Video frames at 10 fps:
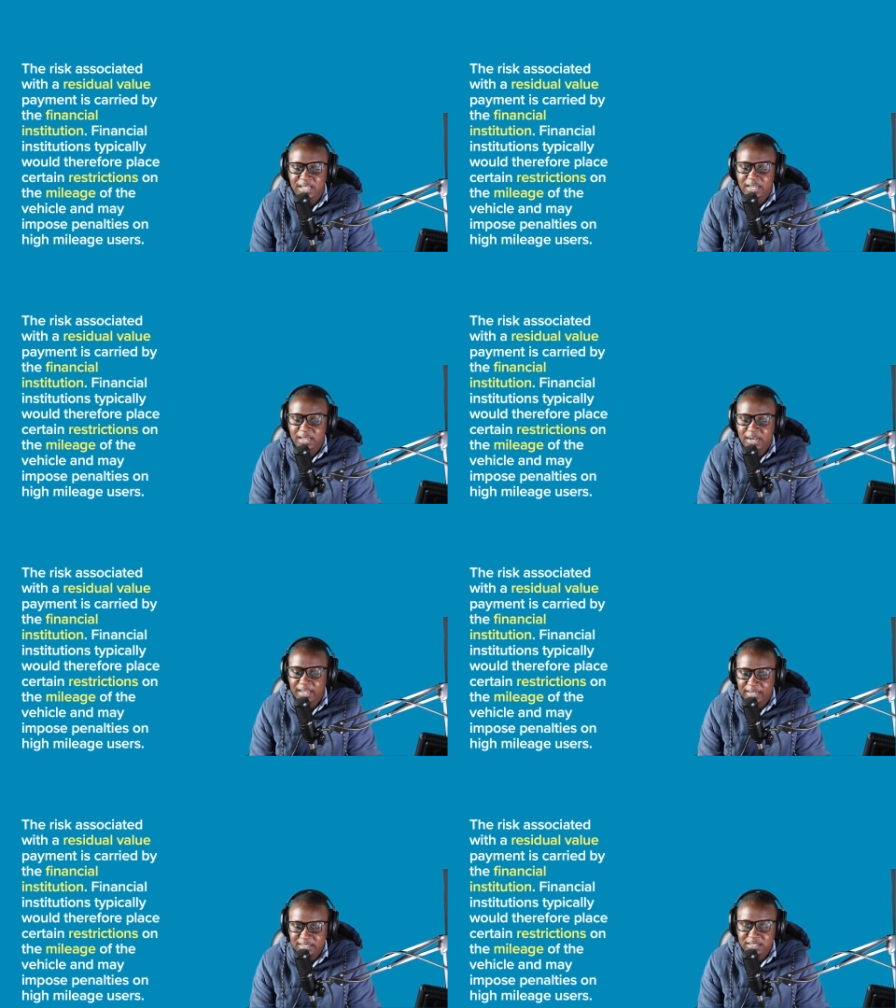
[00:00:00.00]
Like
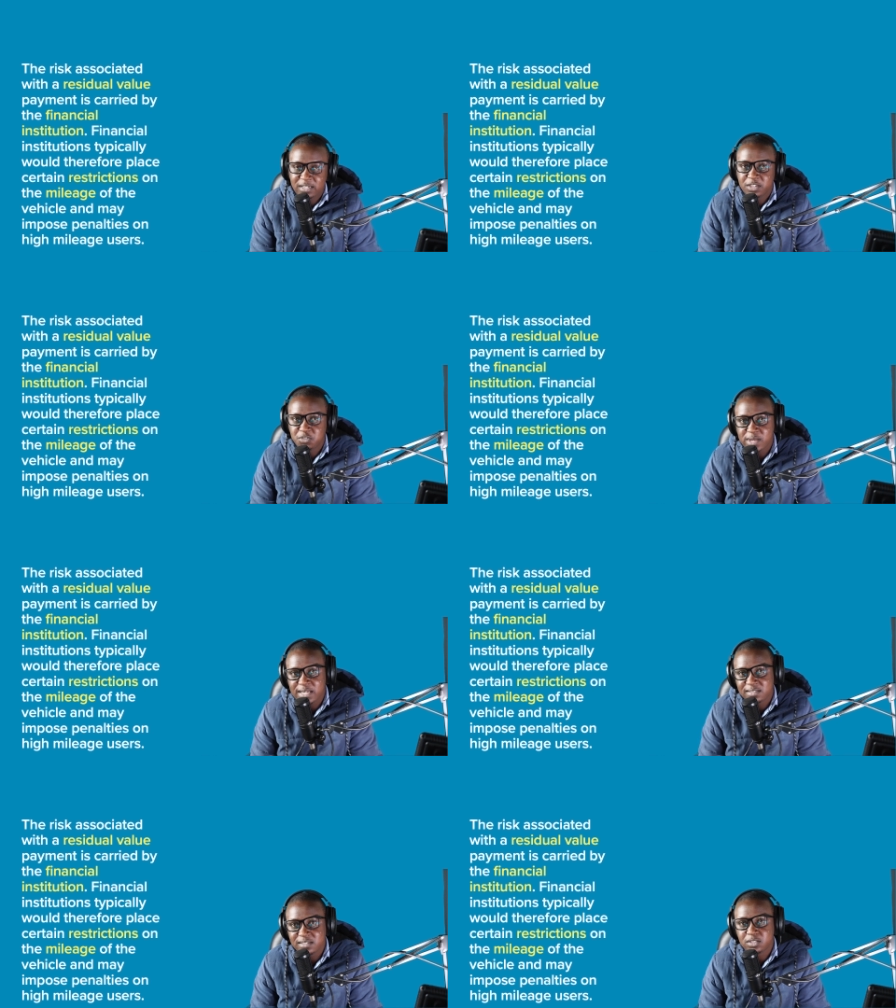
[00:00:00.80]
I said, if you
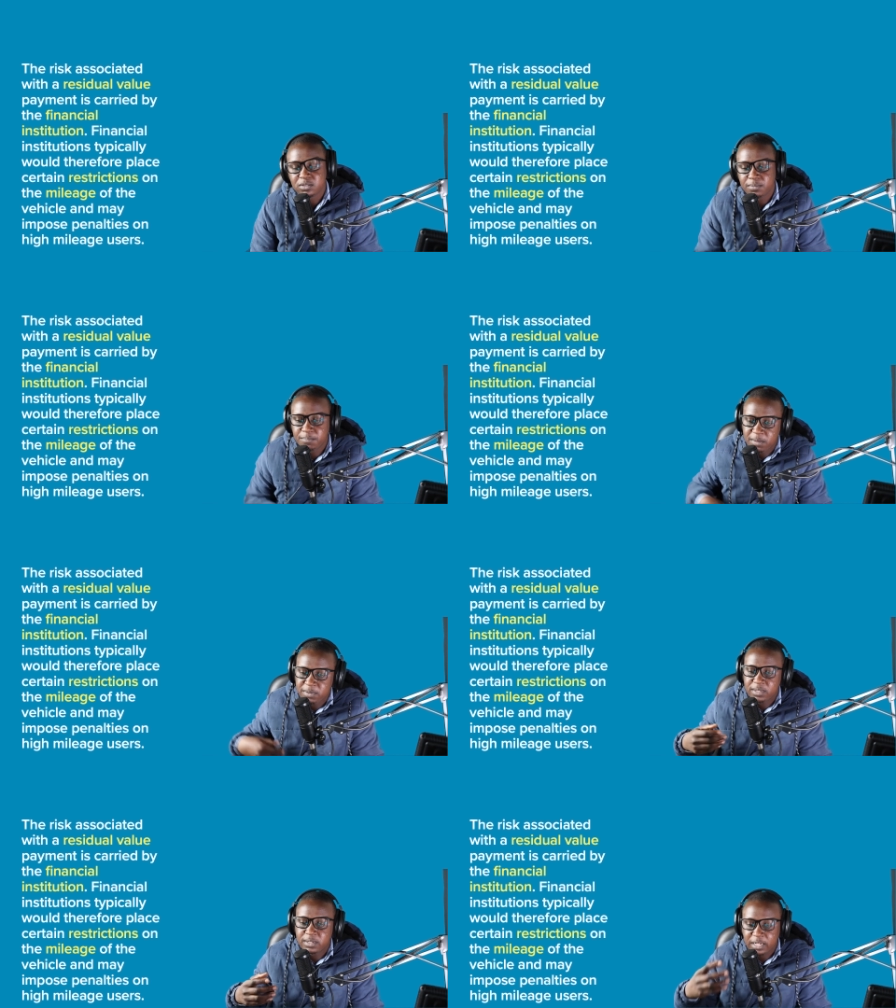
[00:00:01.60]
exceed
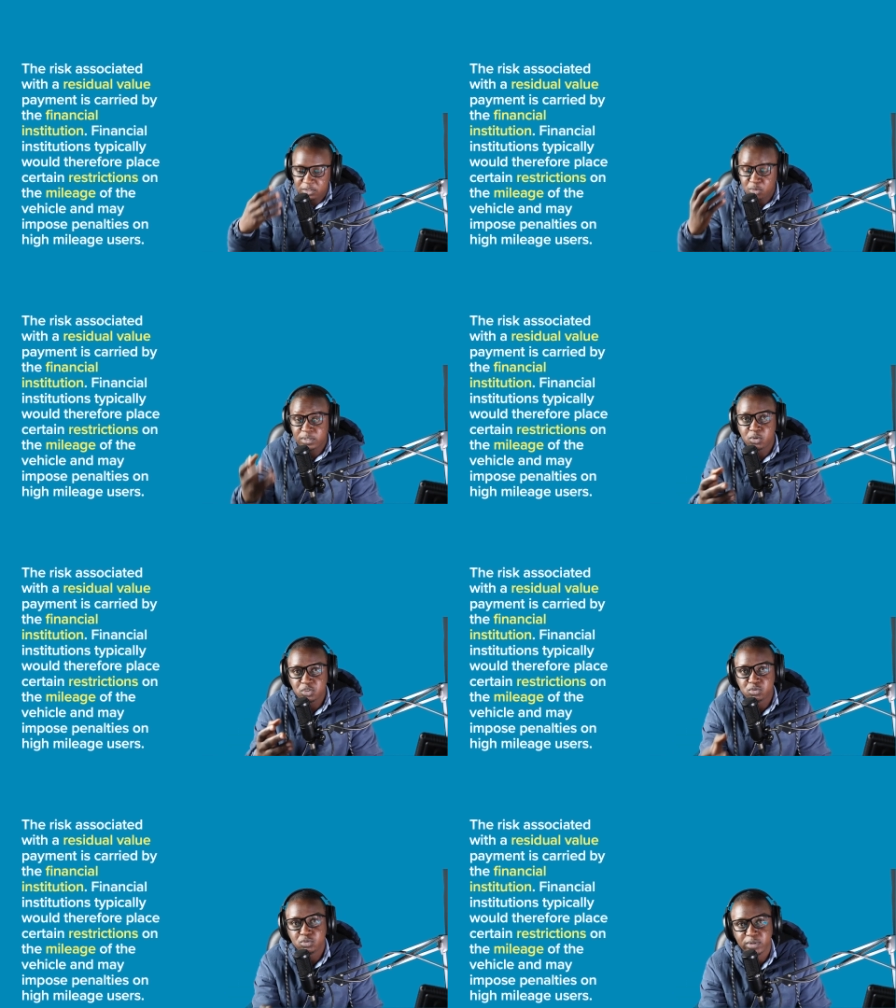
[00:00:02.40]
maybe those
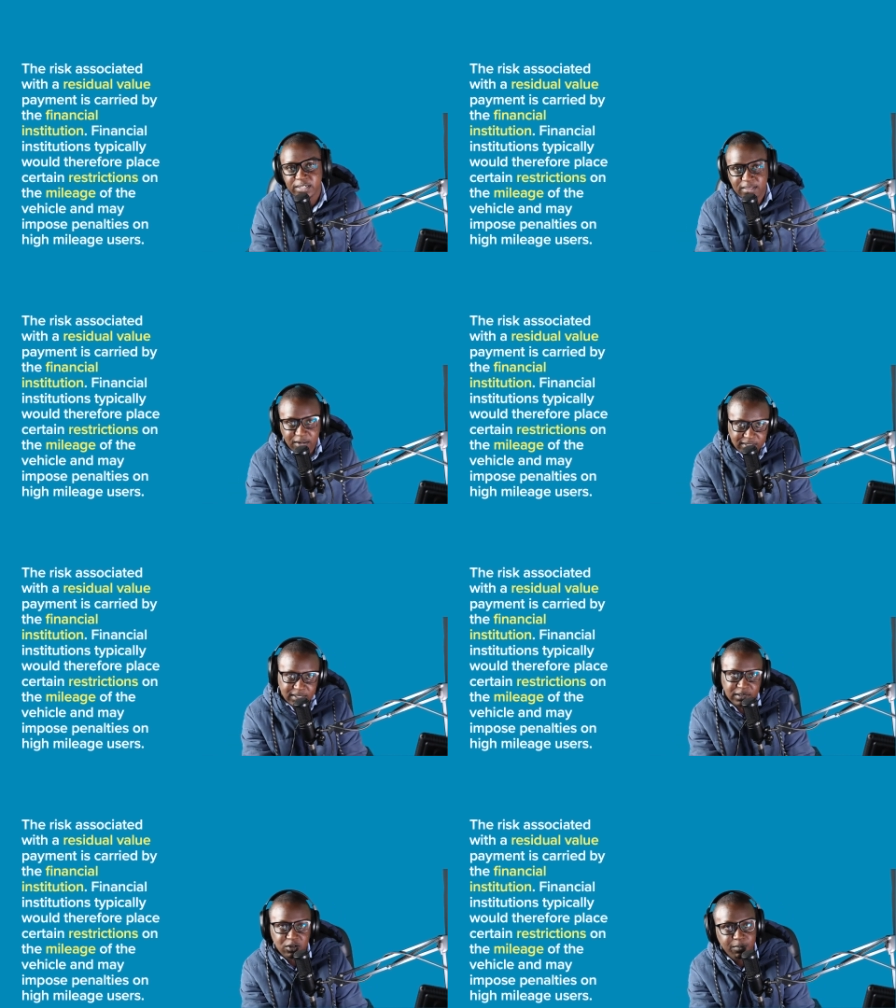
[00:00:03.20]

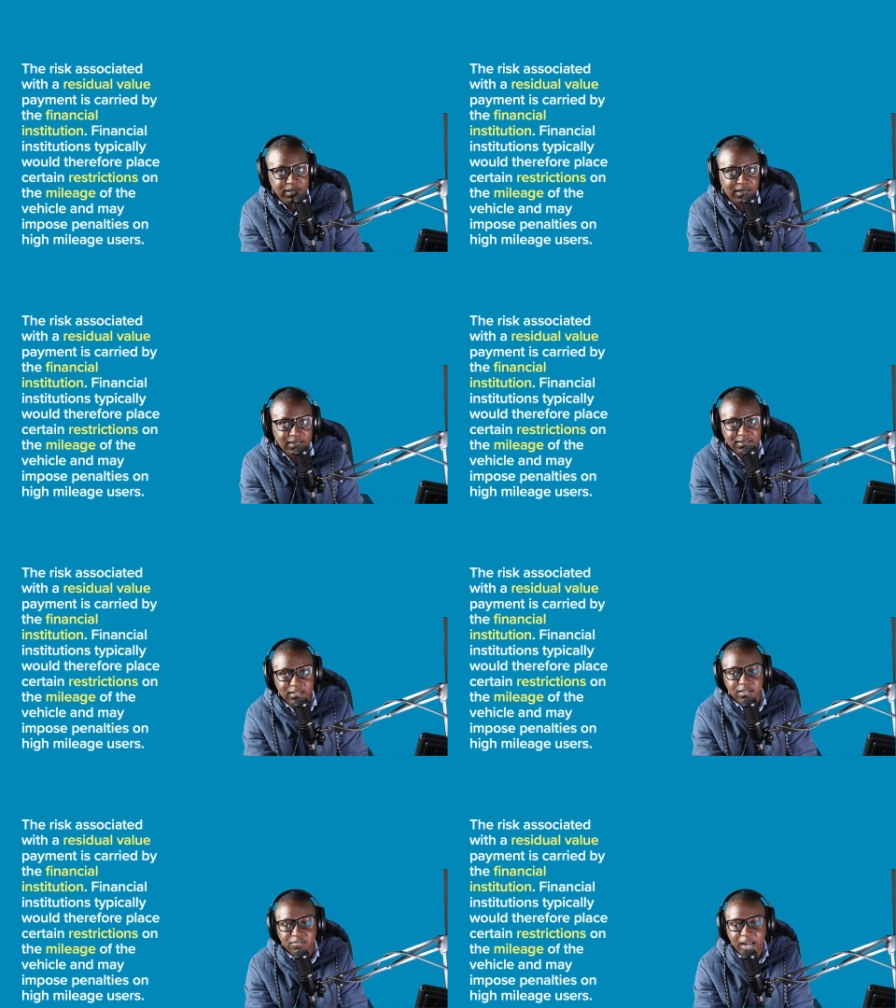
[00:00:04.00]
20,000 kilometers that
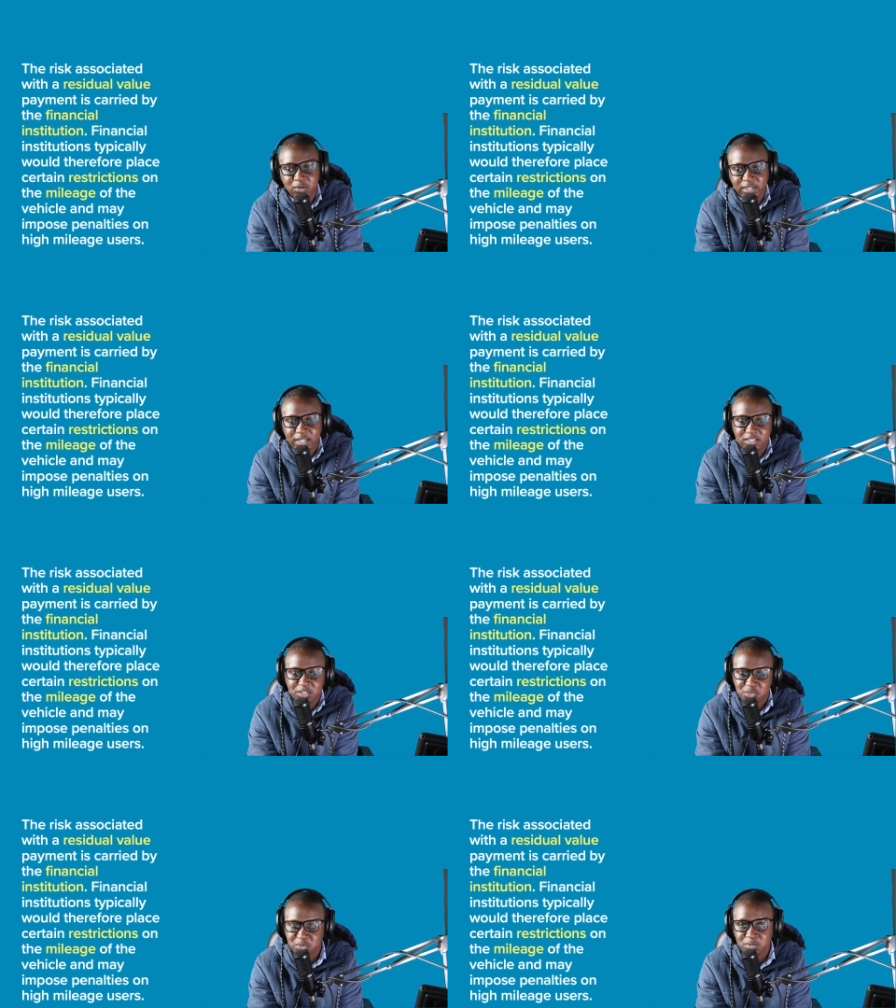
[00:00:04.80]
they've
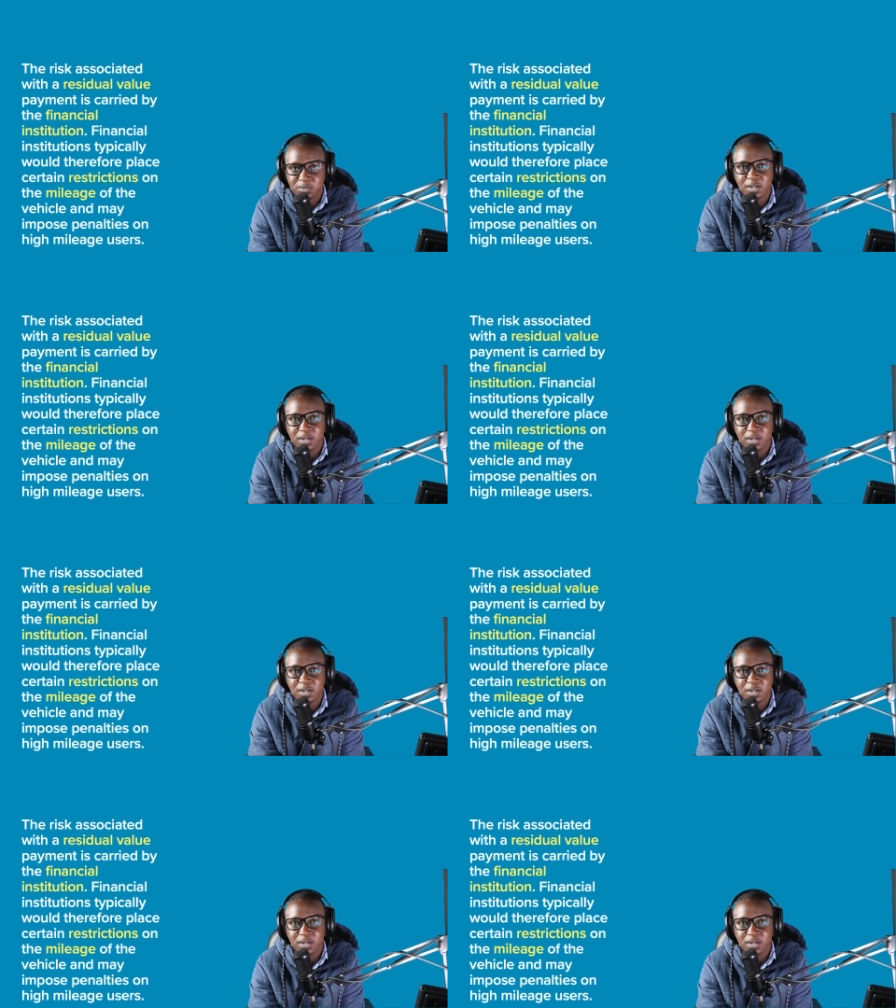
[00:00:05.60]
allocated you